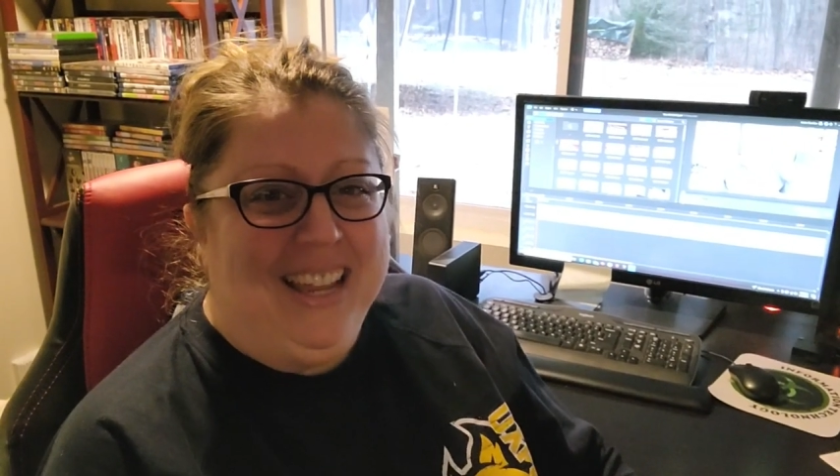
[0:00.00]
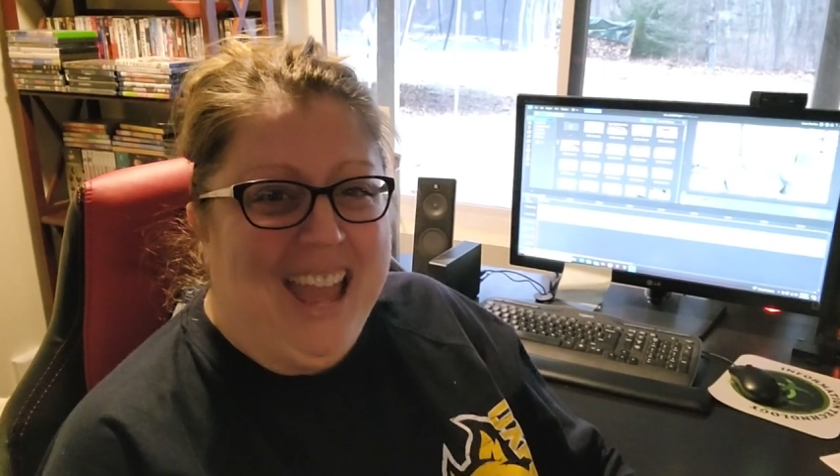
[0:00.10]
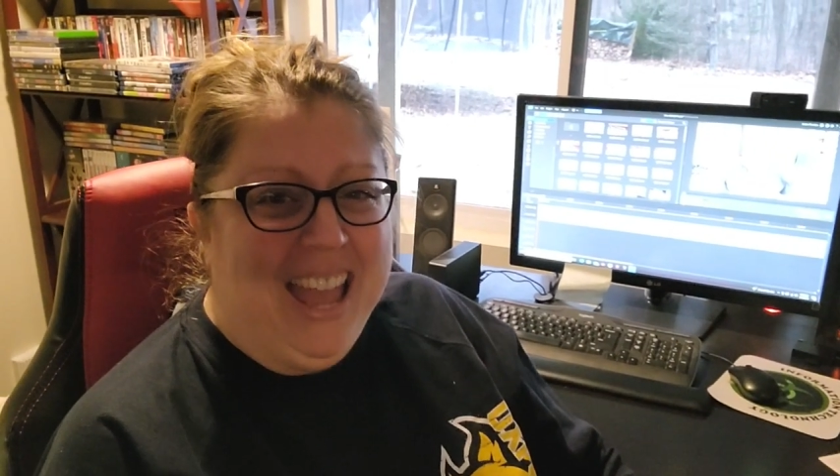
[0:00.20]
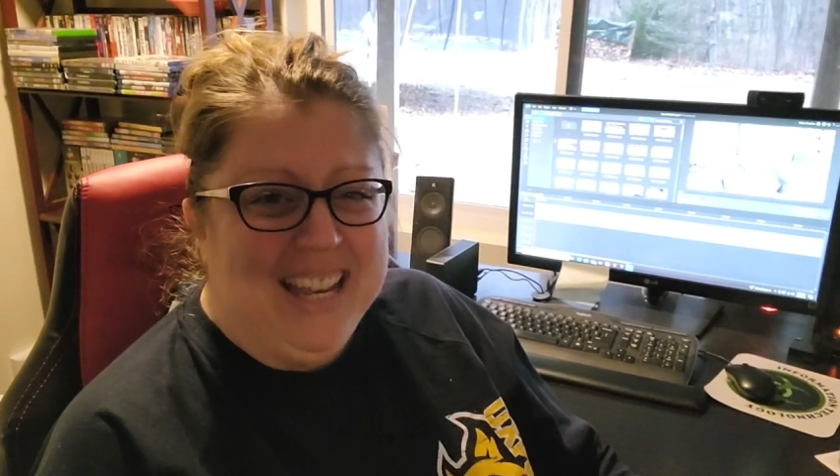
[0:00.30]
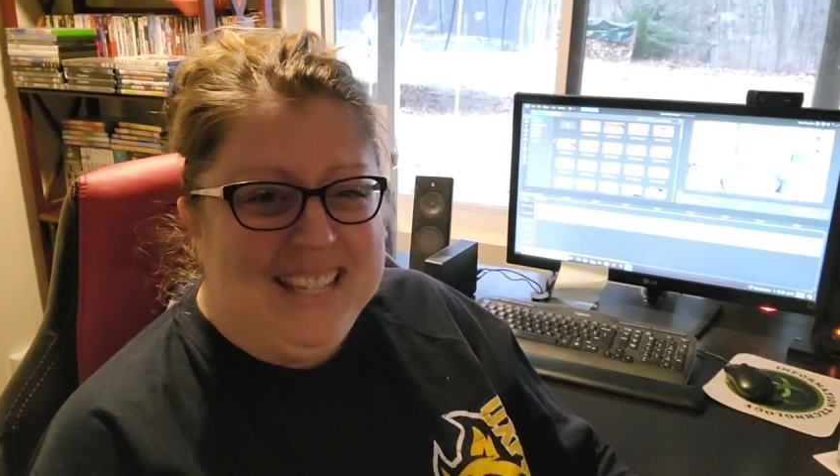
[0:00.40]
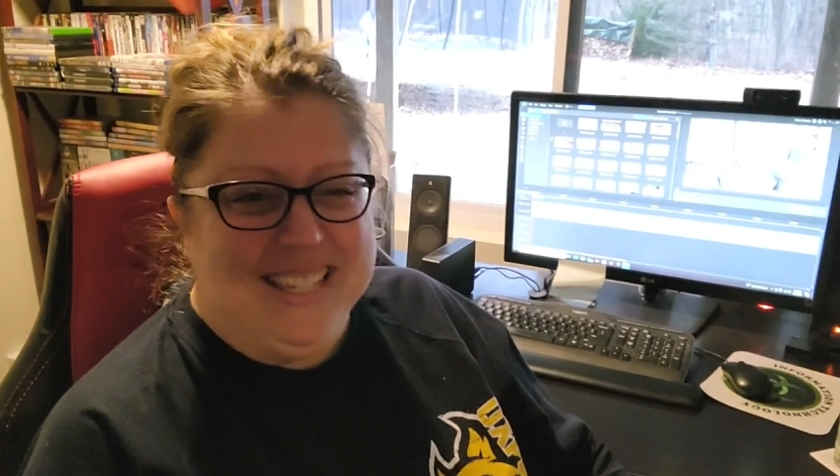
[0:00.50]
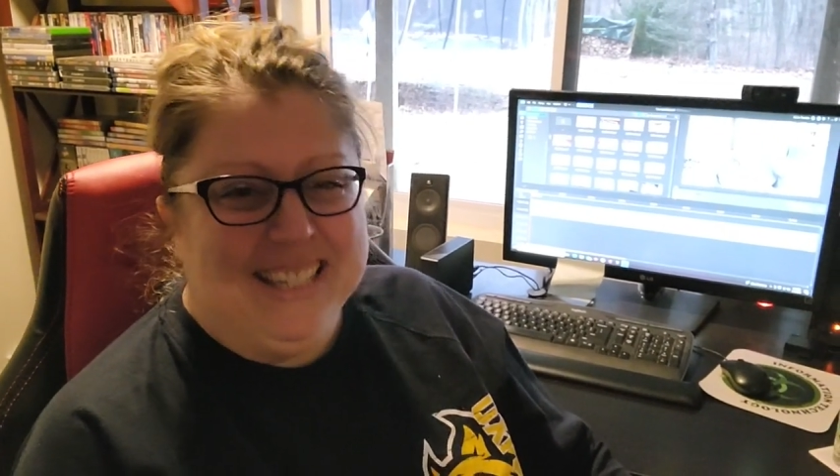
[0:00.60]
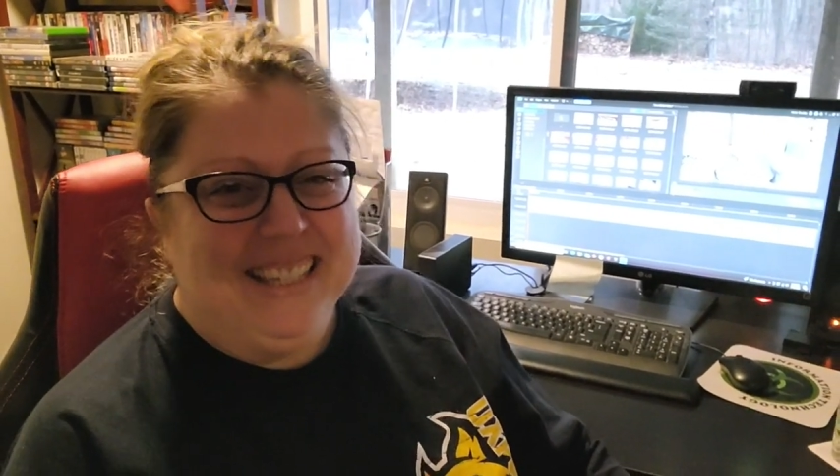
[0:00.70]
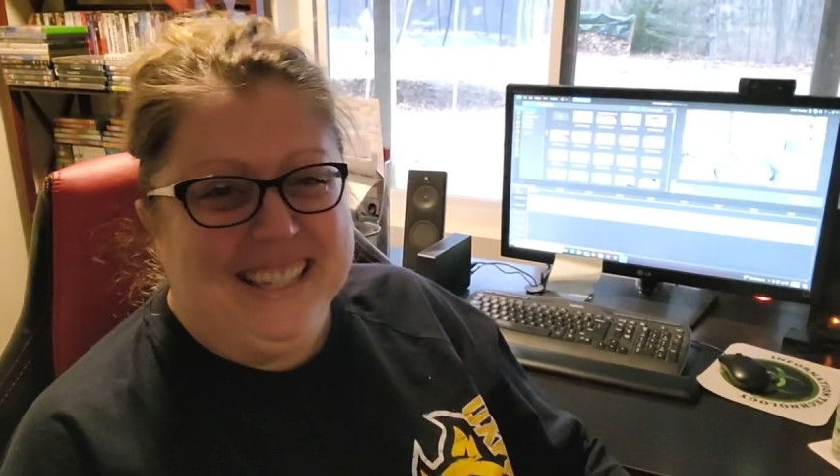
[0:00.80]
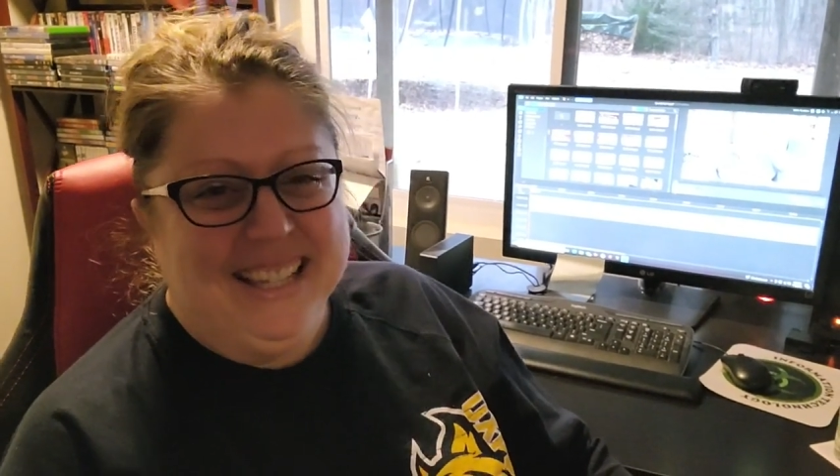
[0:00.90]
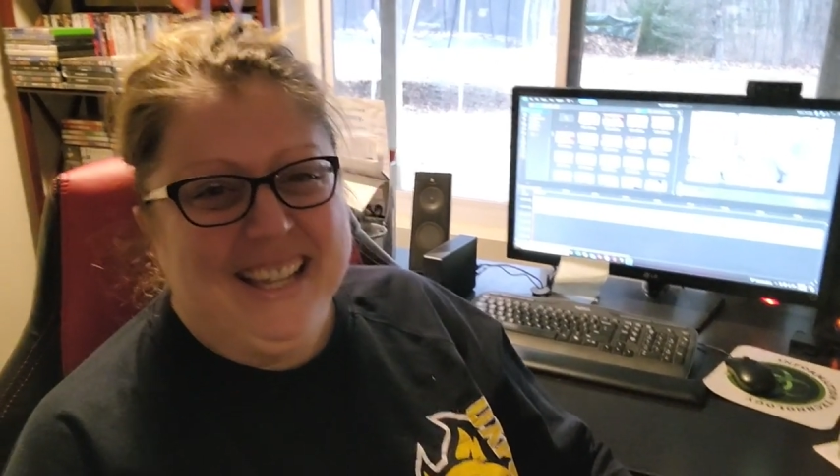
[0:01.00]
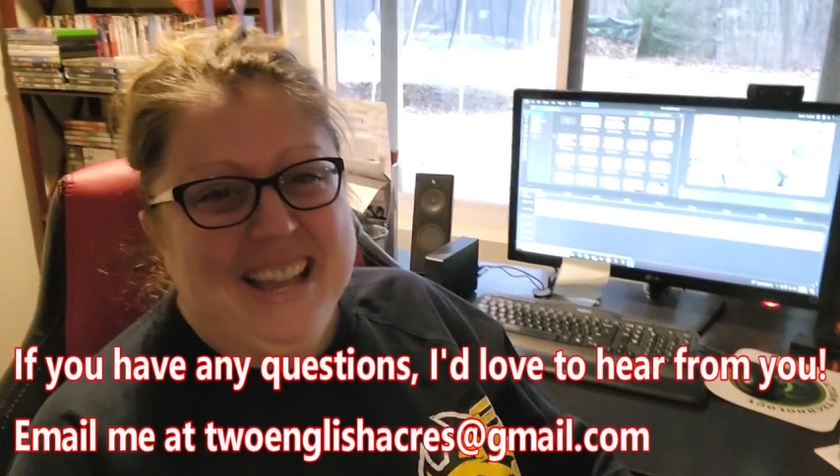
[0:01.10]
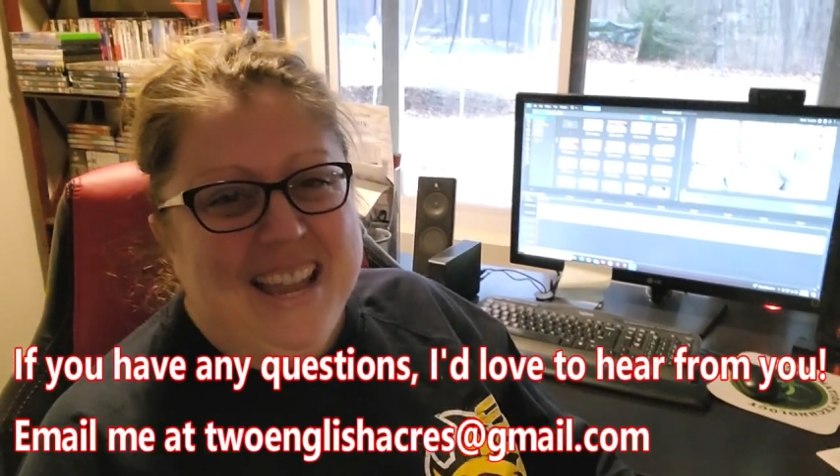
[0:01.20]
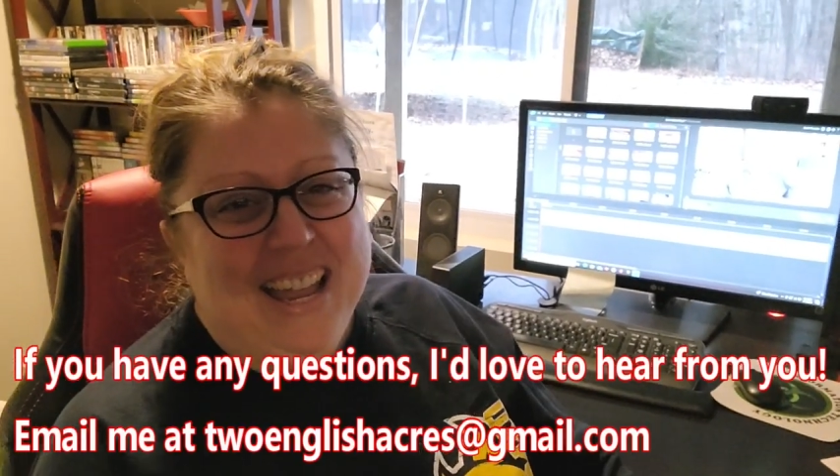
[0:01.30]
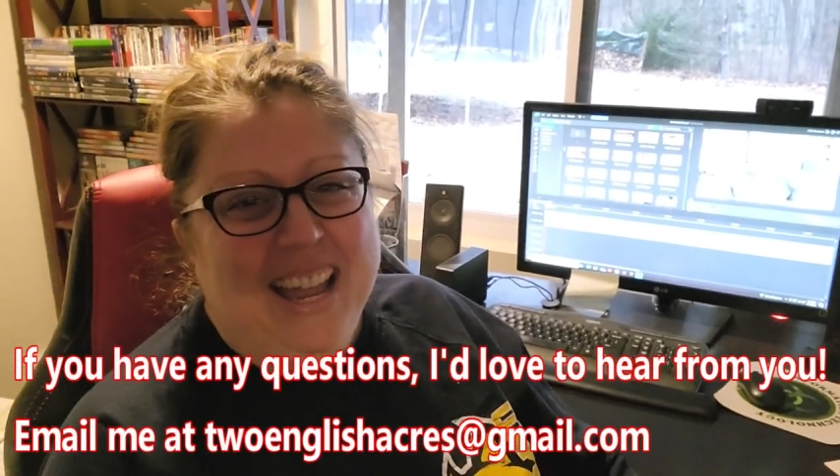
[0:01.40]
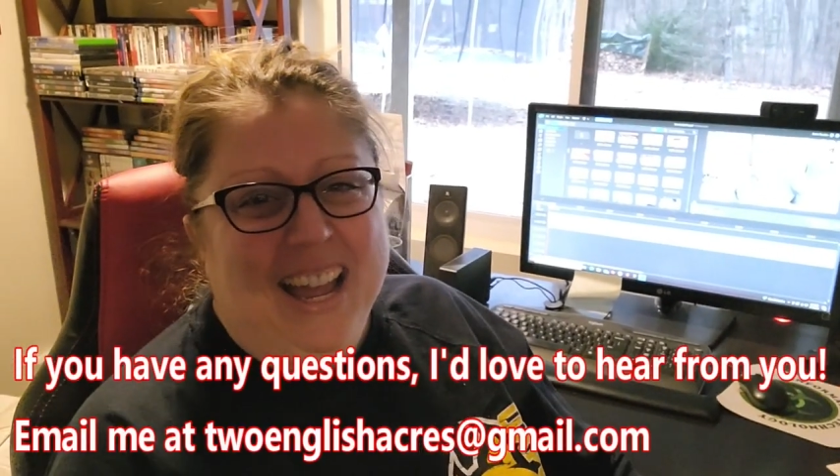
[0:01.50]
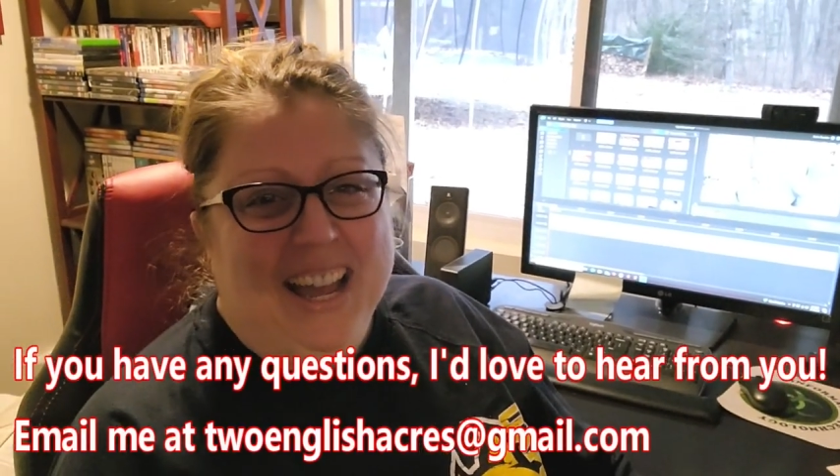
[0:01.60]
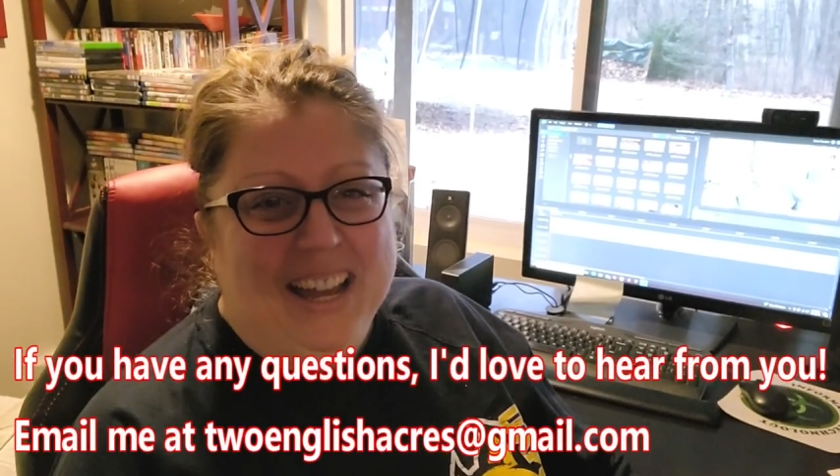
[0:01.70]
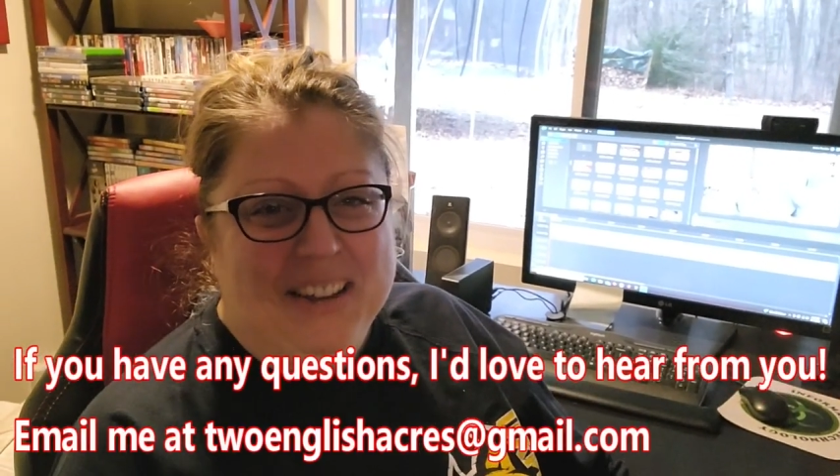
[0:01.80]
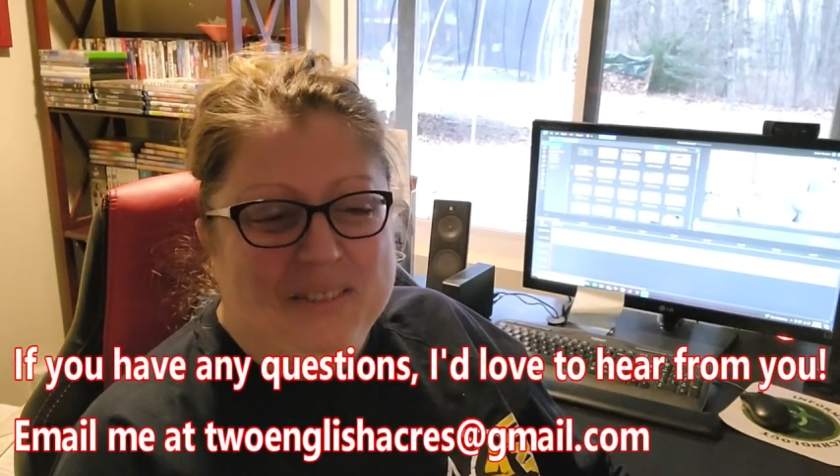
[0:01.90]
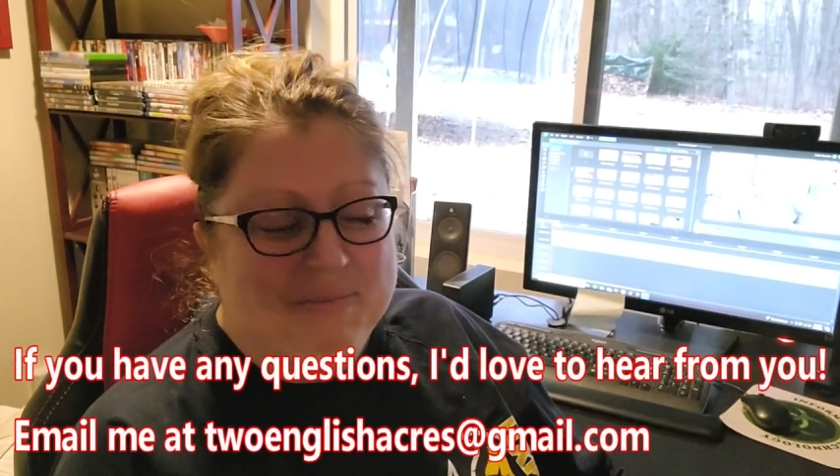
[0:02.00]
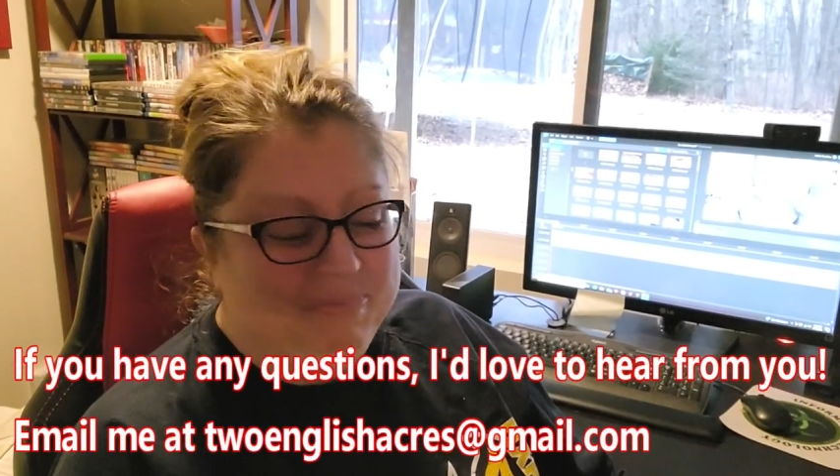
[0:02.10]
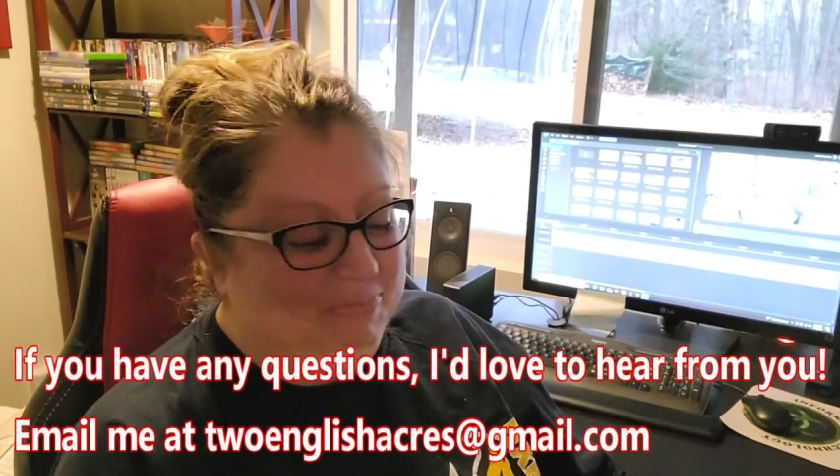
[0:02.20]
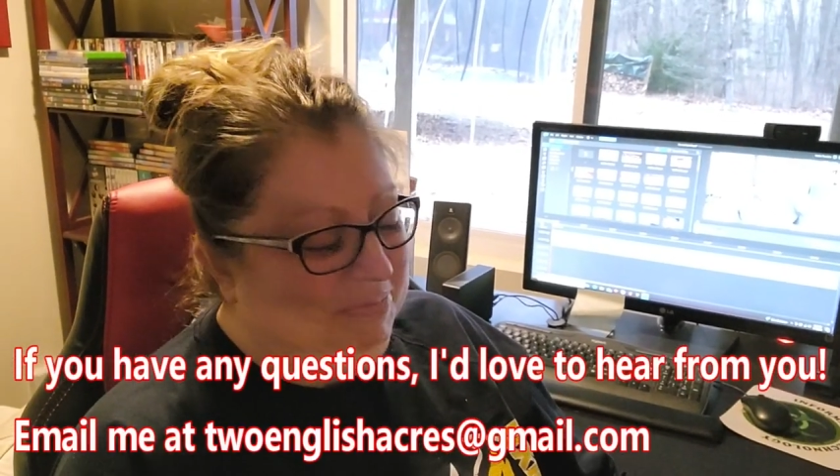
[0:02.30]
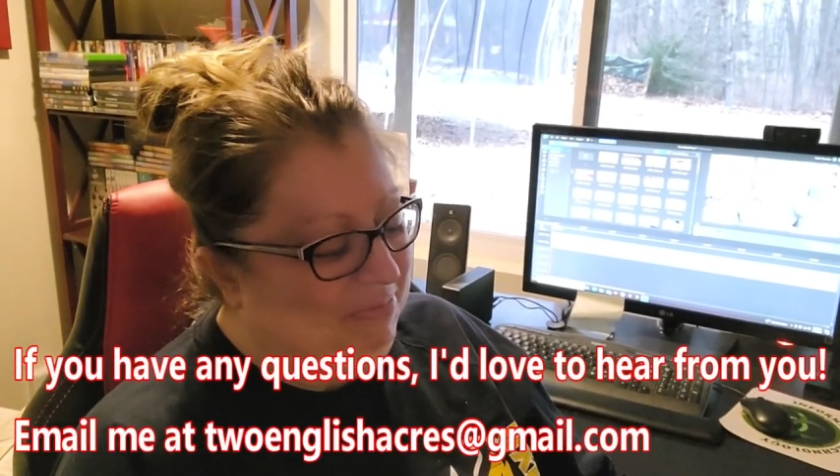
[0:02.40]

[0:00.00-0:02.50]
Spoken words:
yet. Um